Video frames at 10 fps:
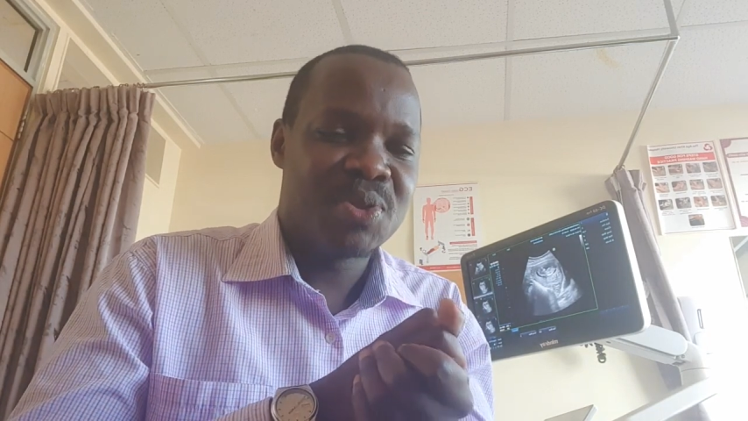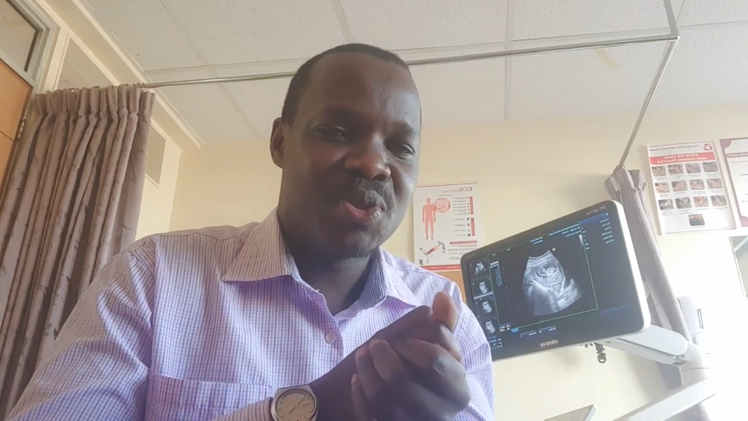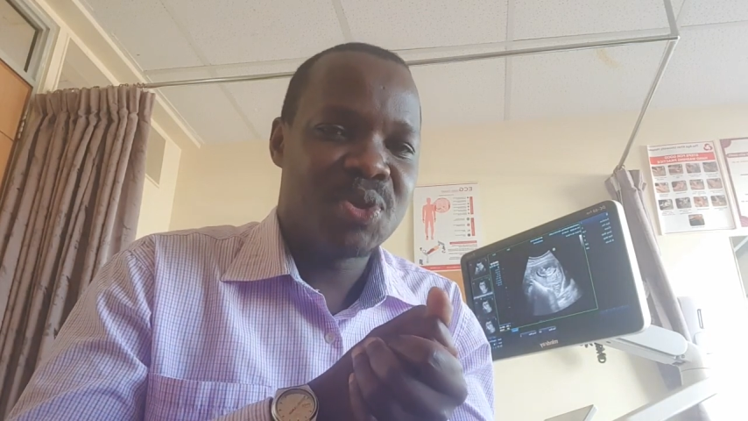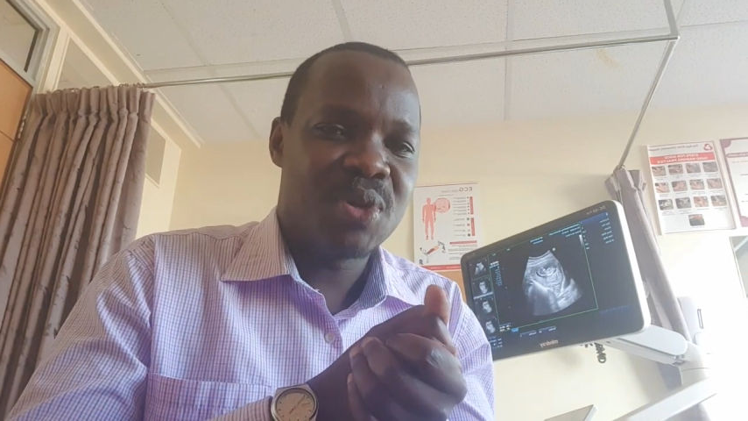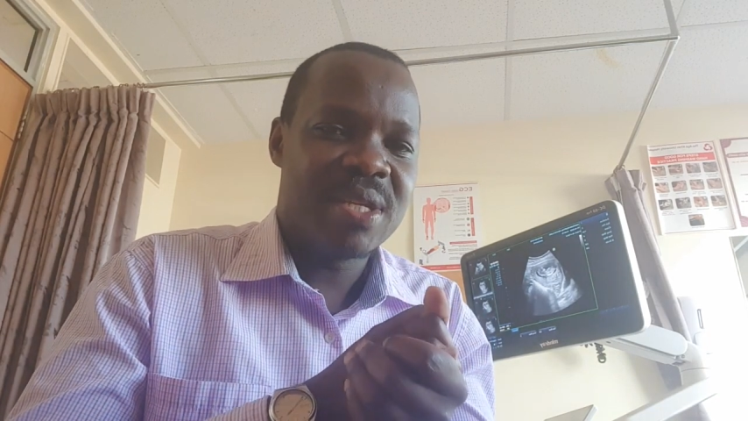to
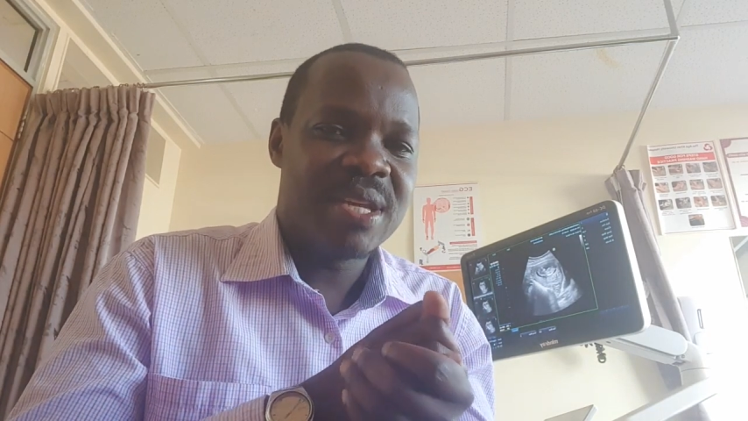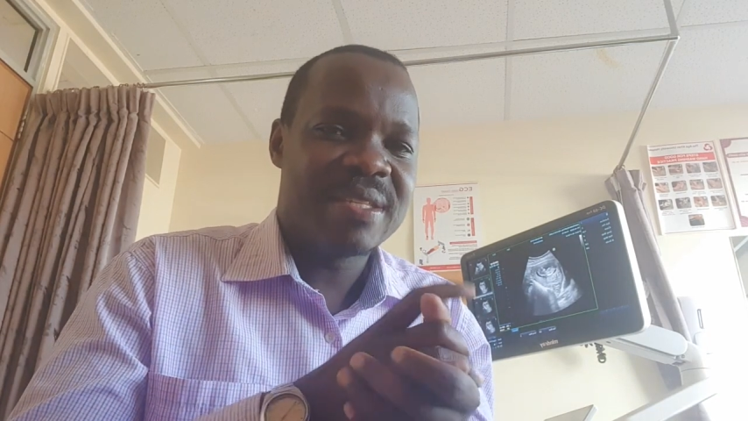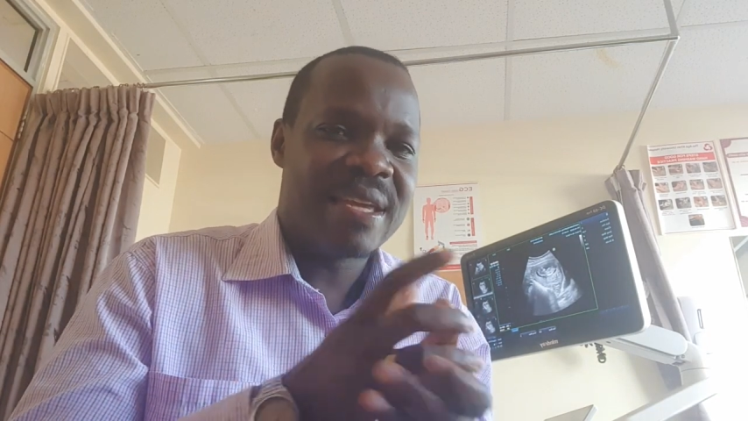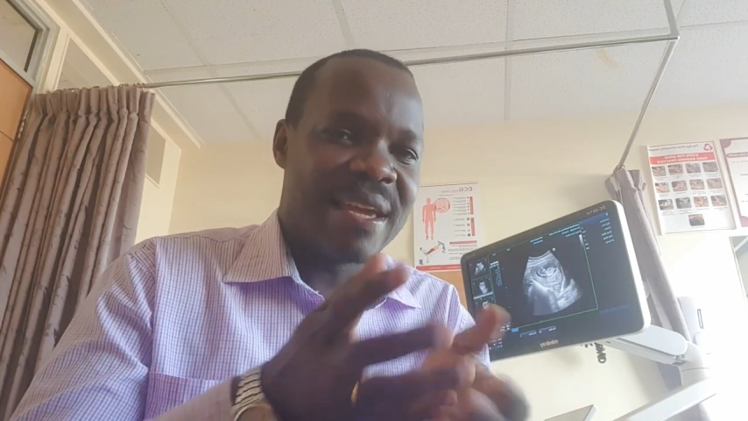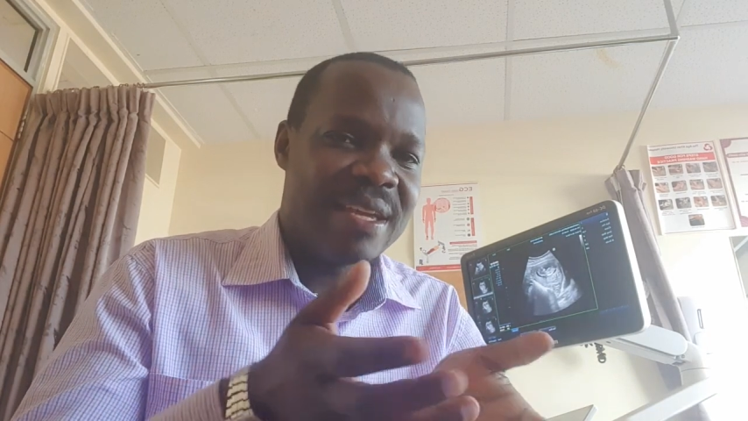you and
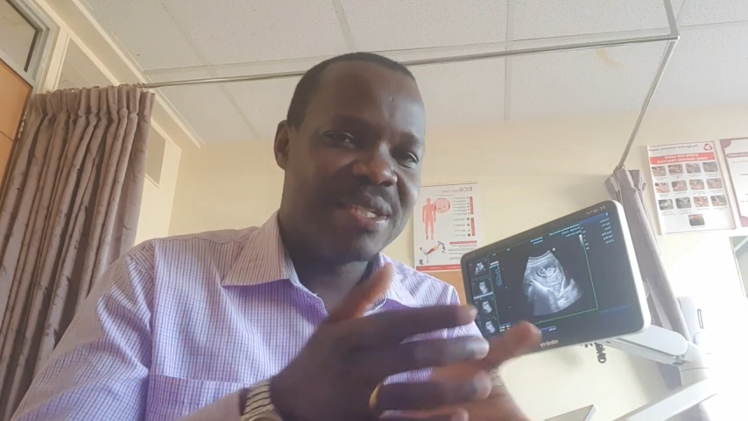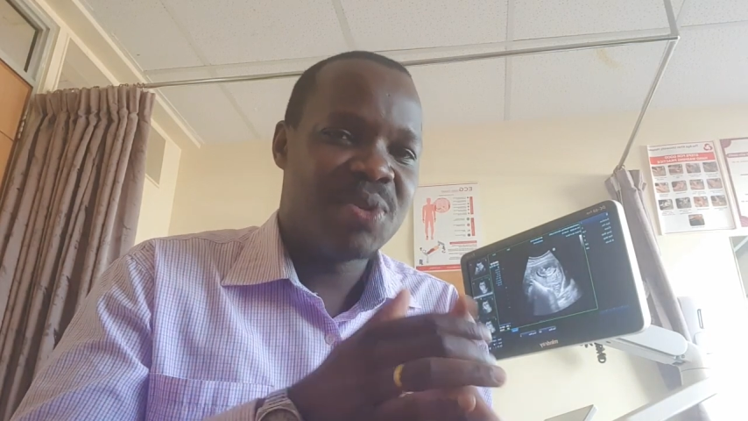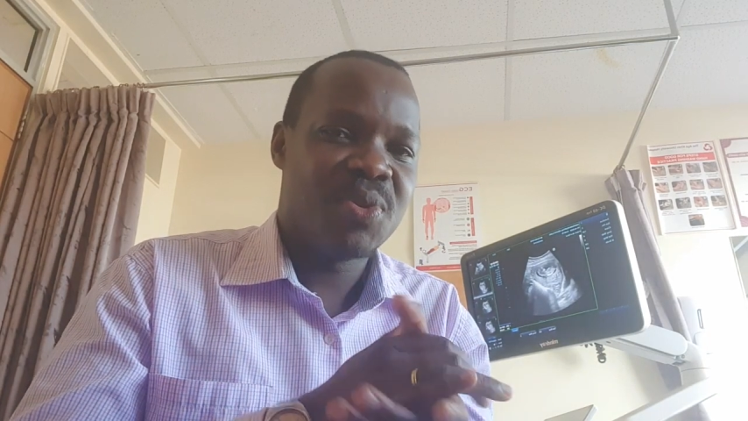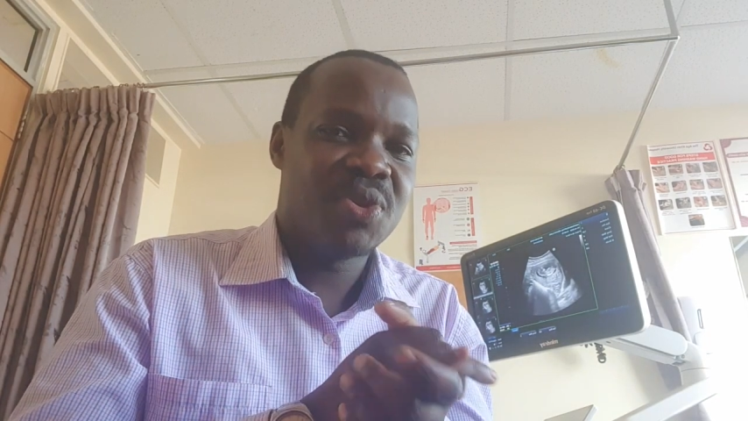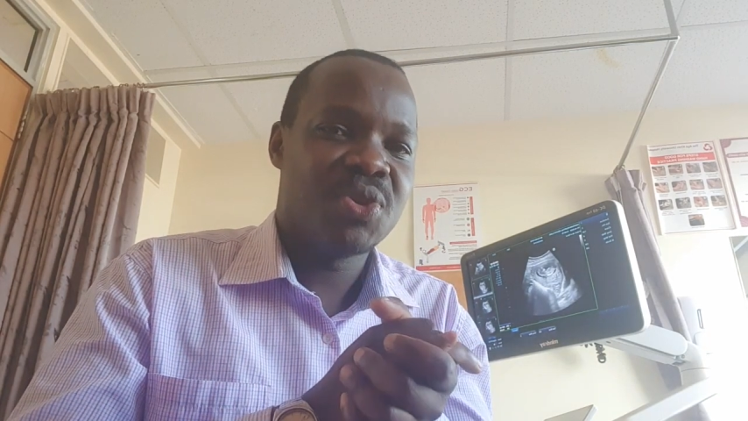just
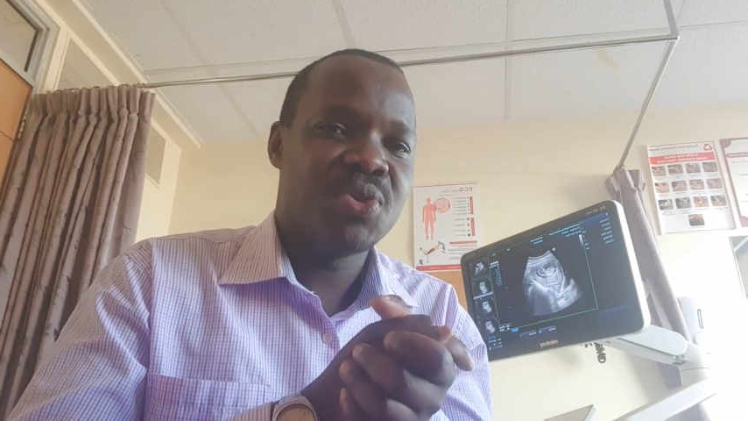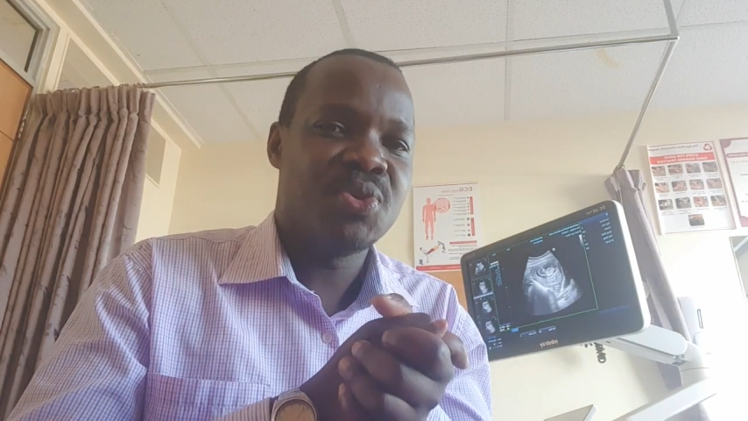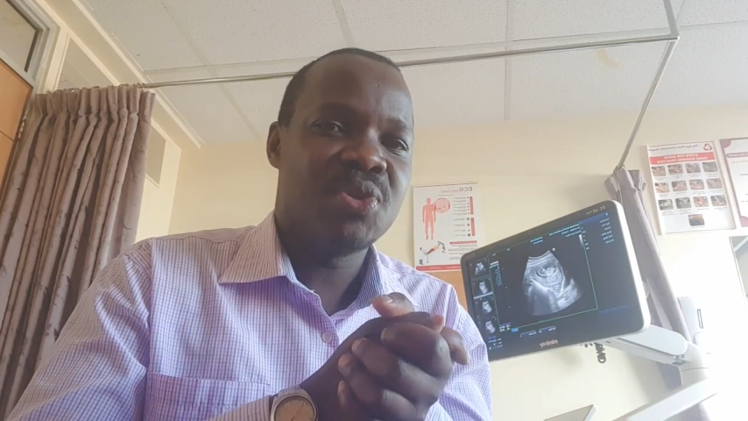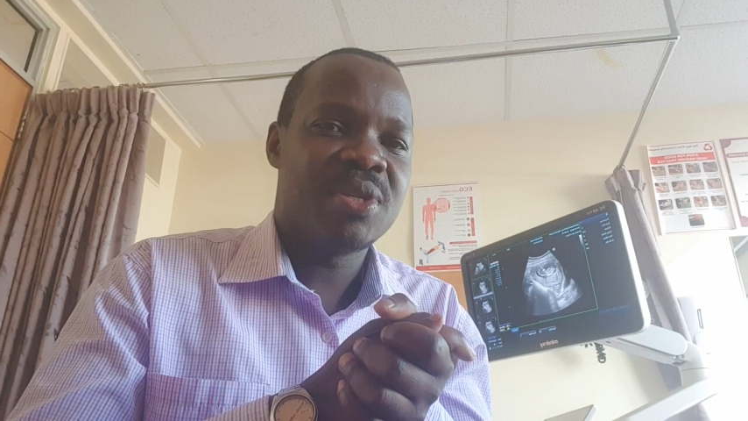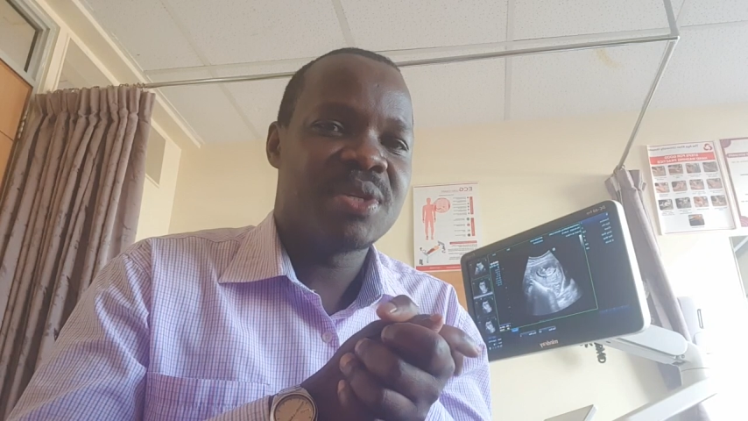engaging with
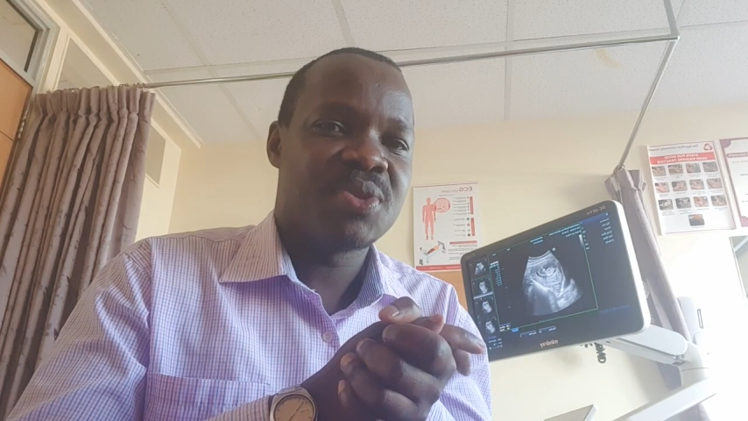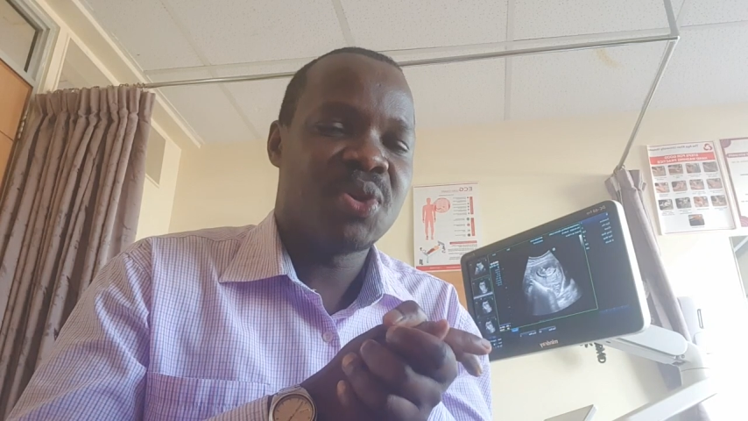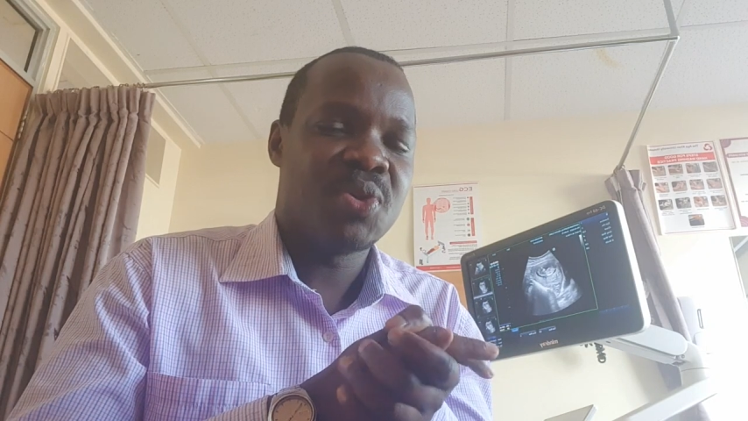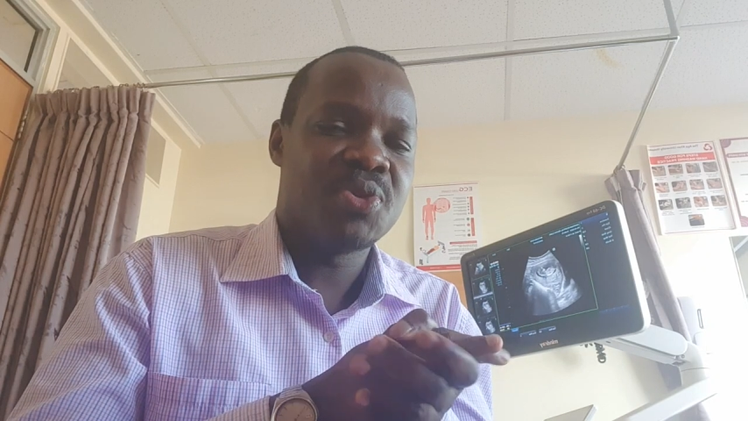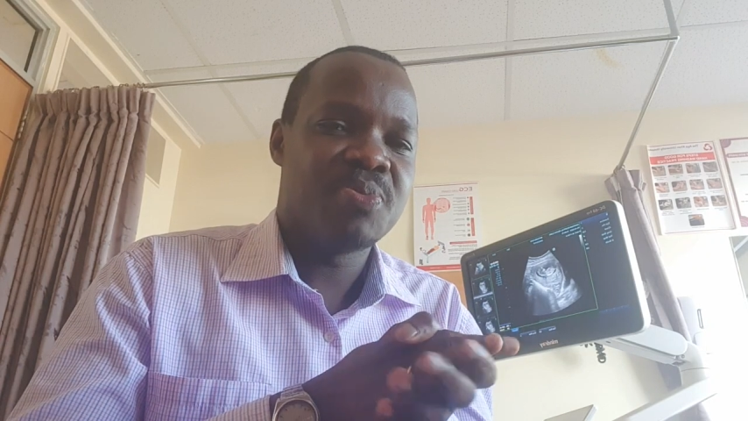you, it has
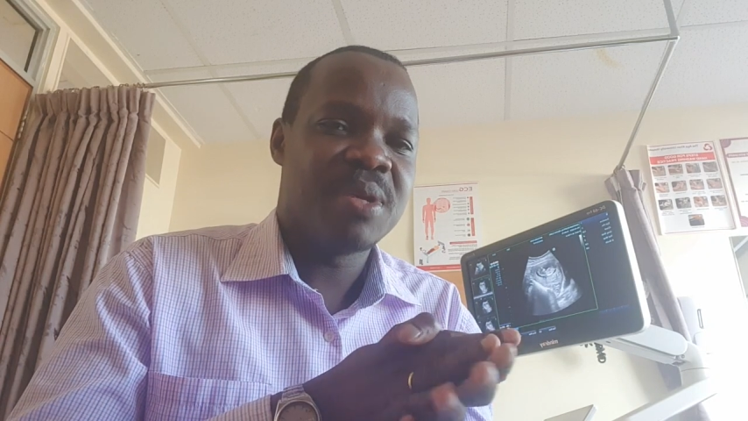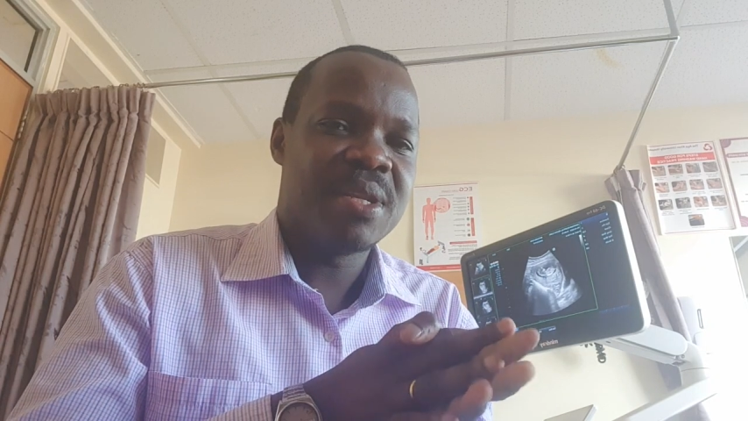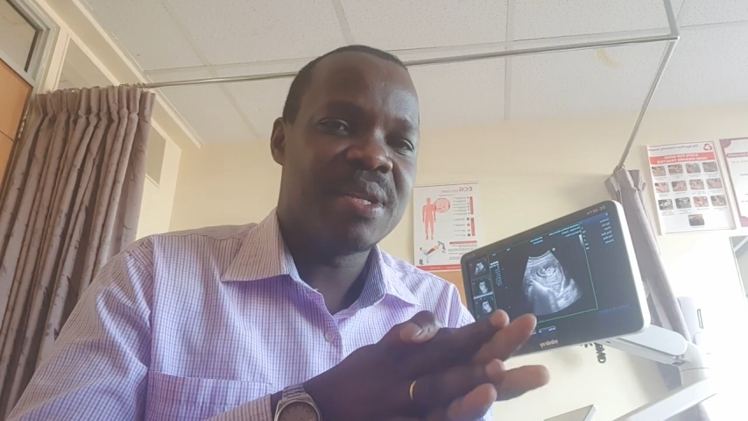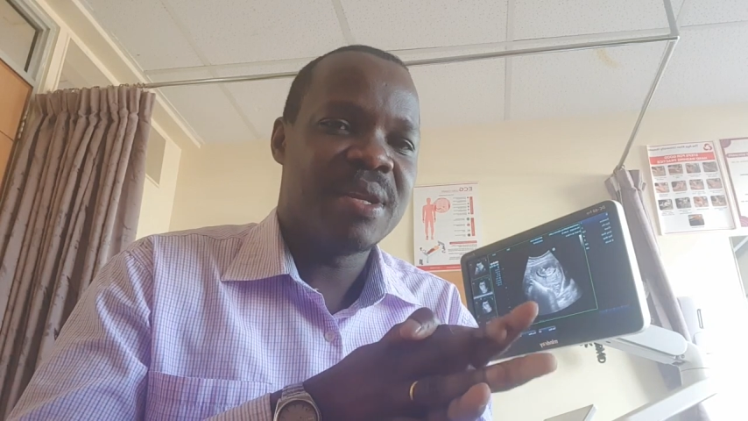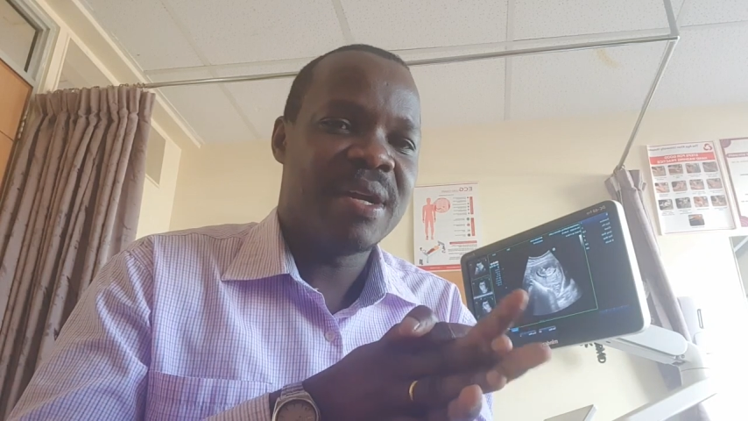always been